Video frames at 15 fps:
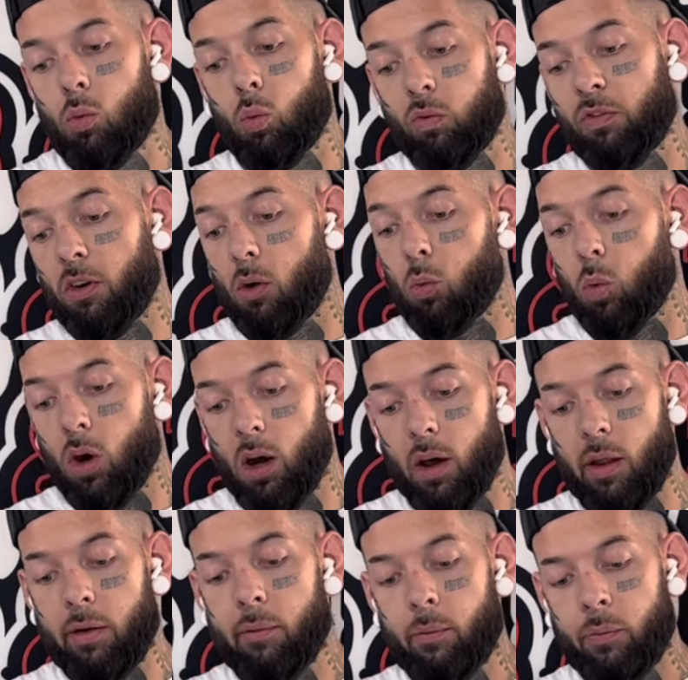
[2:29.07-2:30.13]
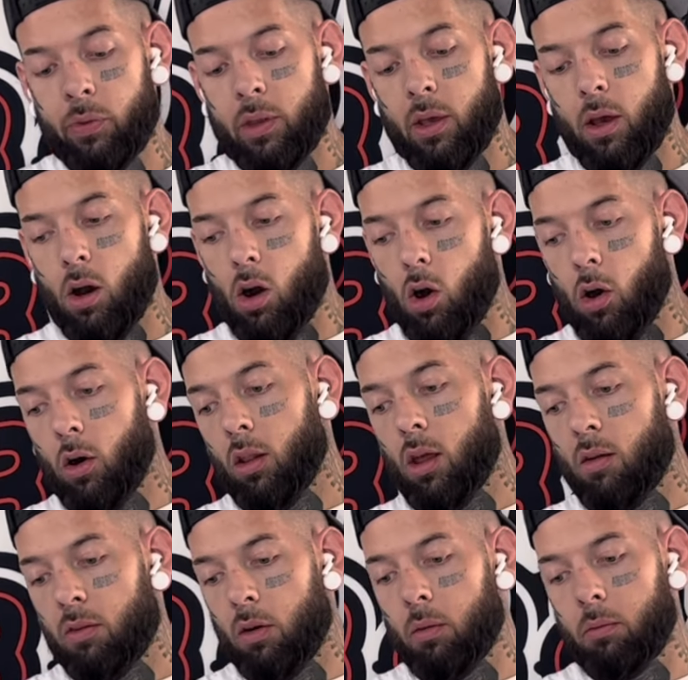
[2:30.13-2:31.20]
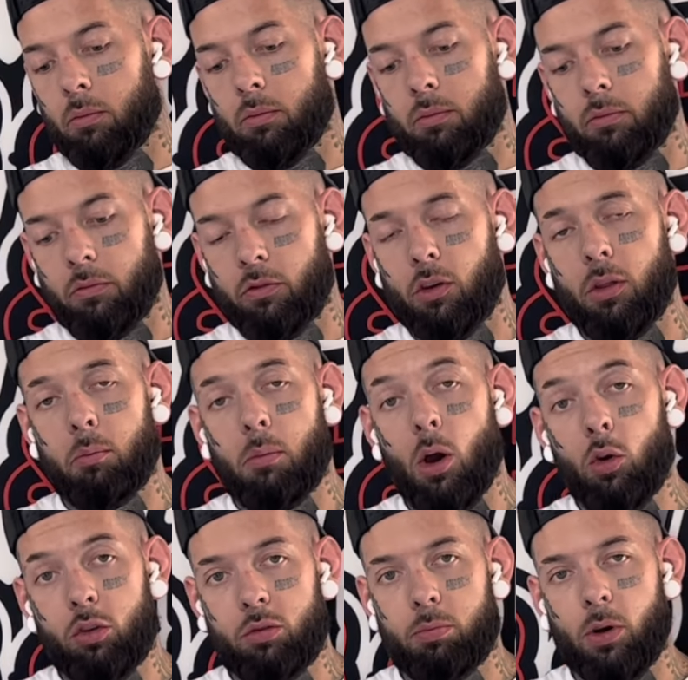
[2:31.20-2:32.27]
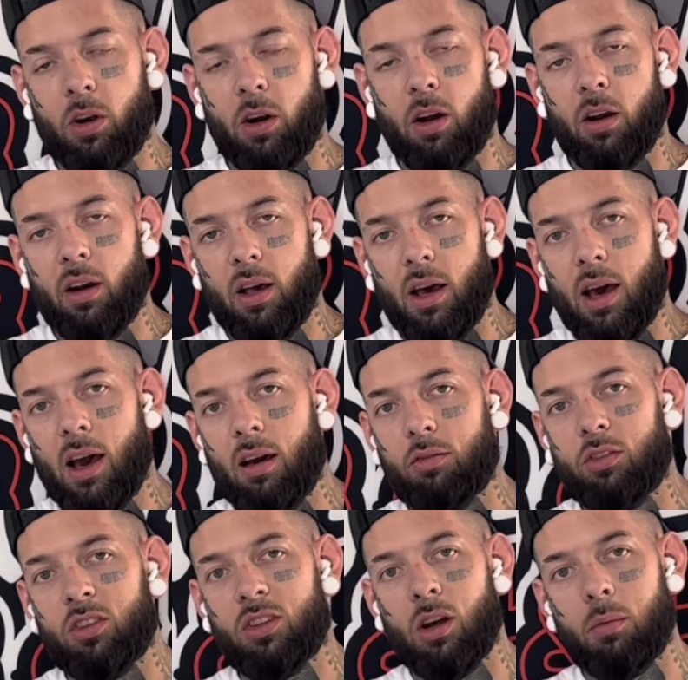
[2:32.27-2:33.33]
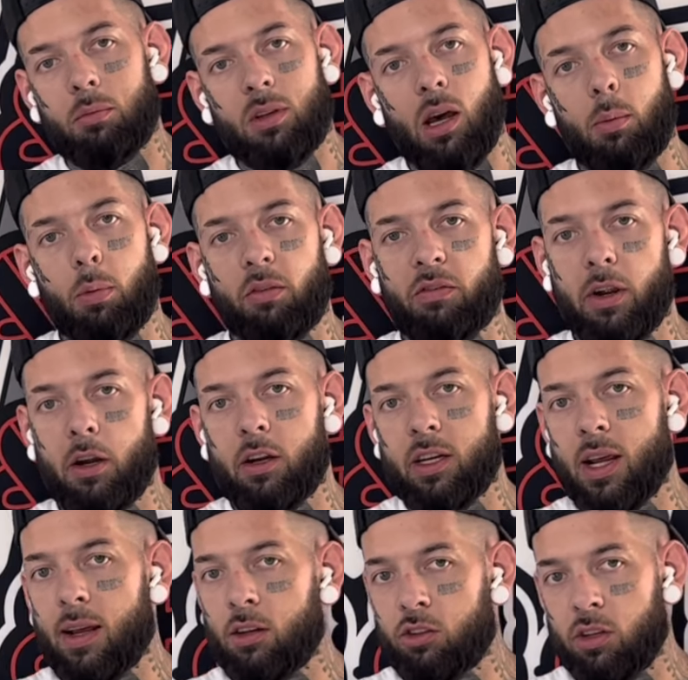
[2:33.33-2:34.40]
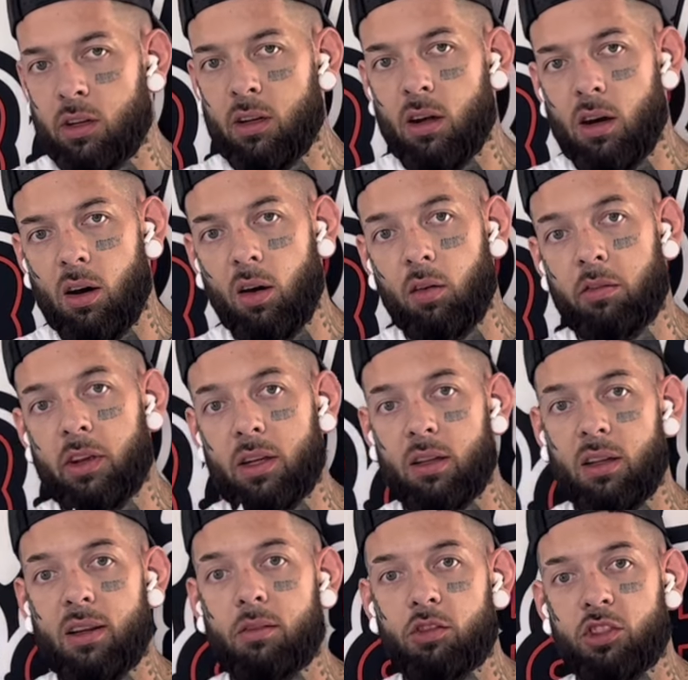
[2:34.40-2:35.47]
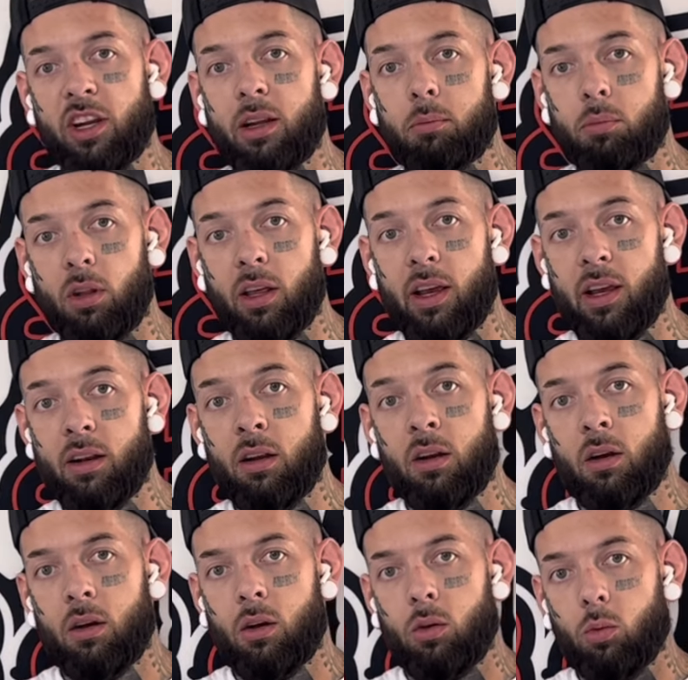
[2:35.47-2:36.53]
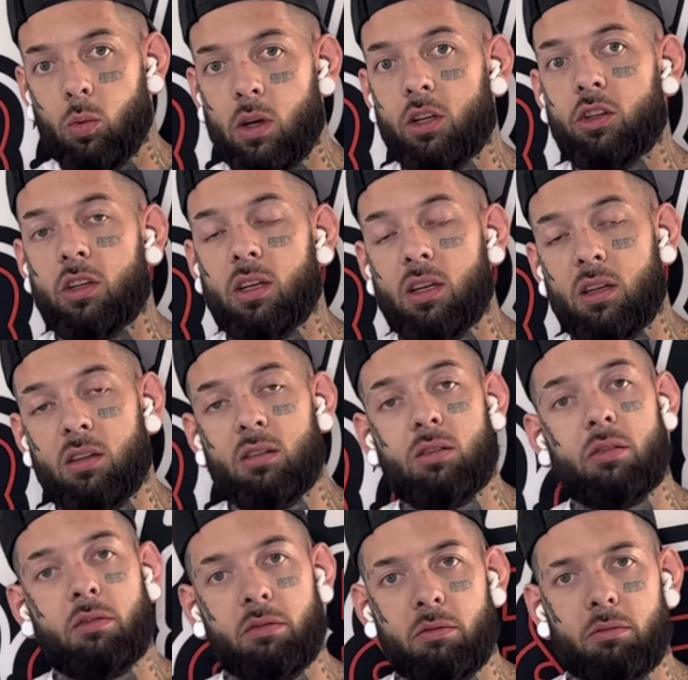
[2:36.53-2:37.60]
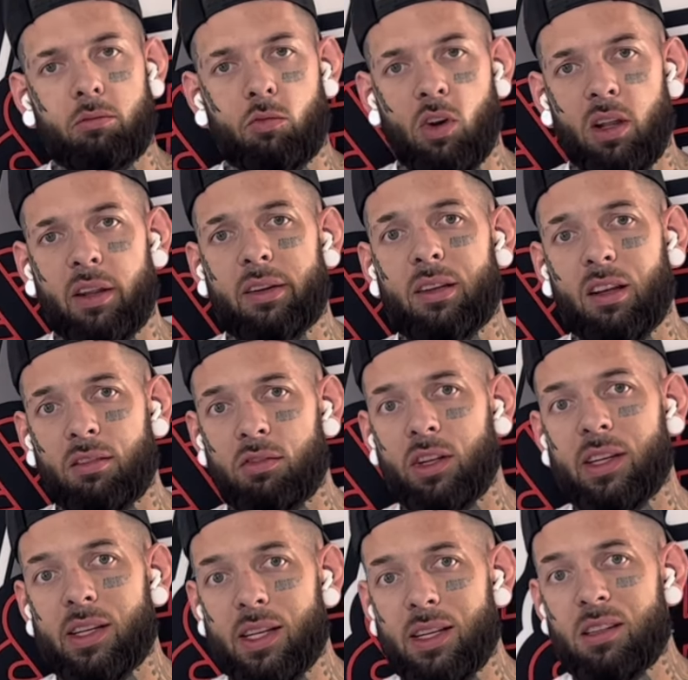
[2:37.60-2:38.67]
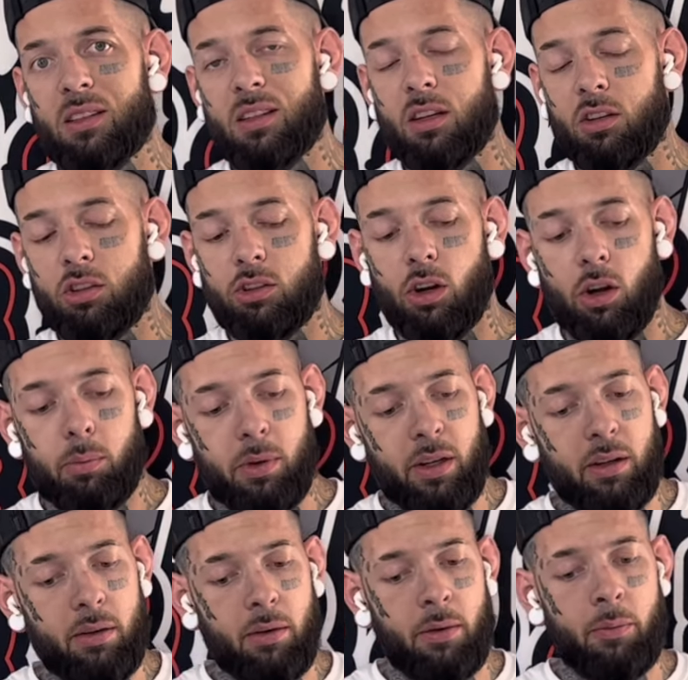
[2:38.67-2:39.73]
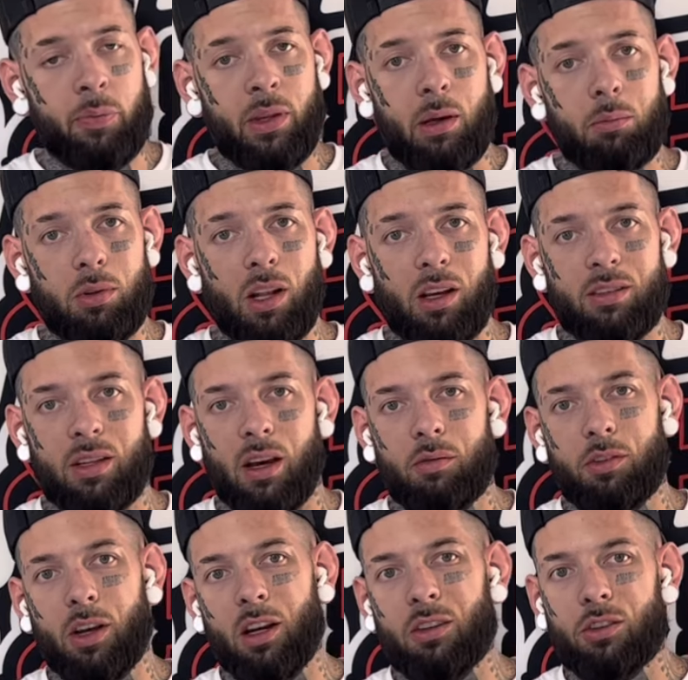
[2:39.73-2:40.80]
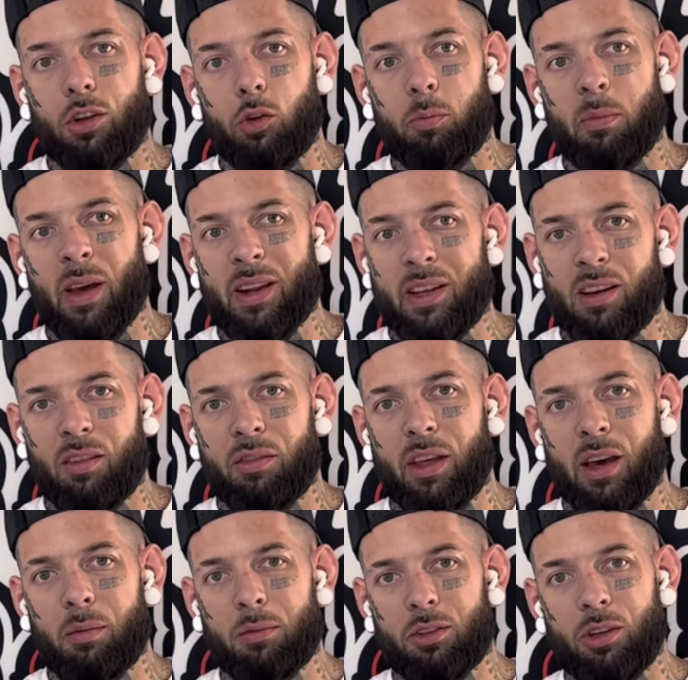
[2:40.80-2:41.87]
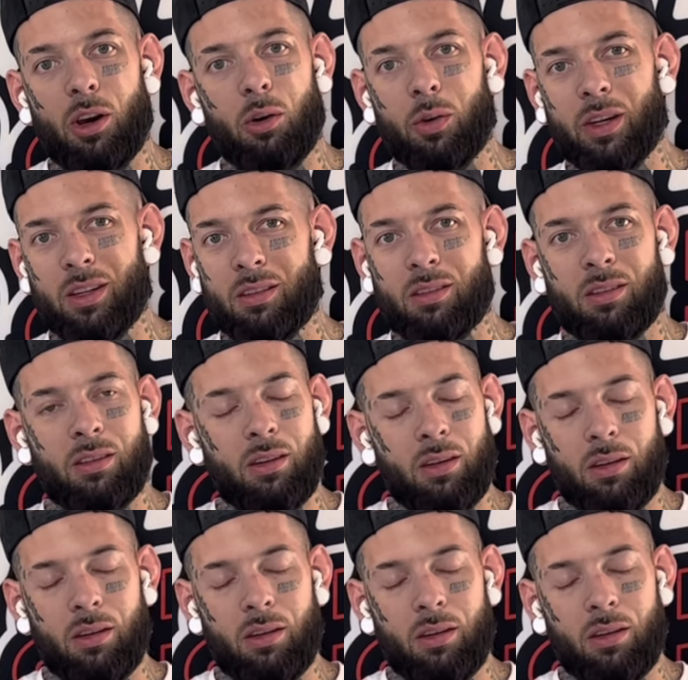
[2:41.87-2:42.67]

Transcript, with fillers: for one, all of them for the most part, have some type of variation of a leaf-shaped blade, which is relatively easy to sharpen. Plus, I've done so many of them, so it's